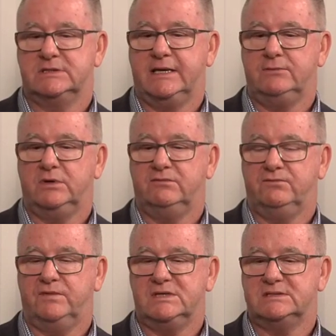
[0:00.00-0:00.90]
date, we've
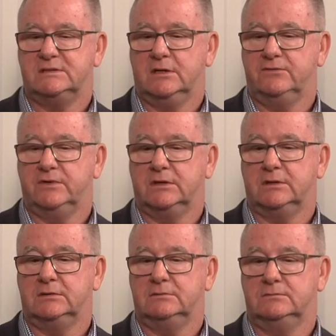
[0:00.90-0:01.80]
invested over